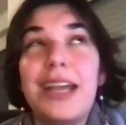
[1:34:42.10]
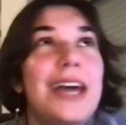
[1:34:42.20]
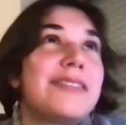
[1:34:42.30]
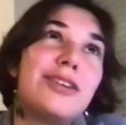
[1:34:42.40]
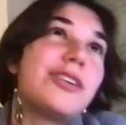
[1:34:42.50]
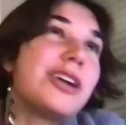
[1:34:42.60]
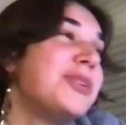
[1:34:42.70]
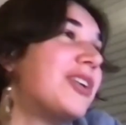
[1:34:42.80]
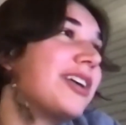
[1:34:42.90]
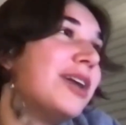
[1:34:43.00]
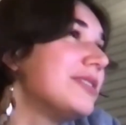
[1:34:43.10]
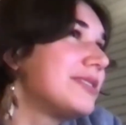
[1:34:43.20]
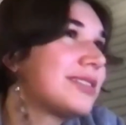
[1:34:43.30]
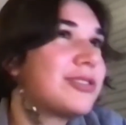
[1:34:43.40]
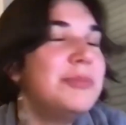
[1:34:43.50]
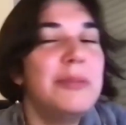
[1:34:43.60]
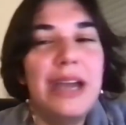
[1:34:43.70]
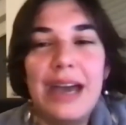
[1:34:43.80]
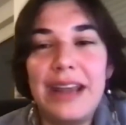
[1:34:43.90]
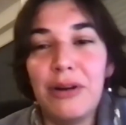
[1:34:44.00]
don't get me wrong. I was screaming my
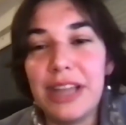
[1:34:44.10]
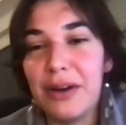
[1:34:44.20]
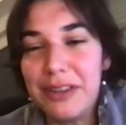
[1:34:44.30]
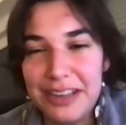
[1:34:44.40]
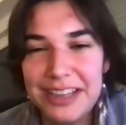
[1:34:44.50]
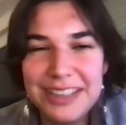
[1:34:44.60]
head out that day.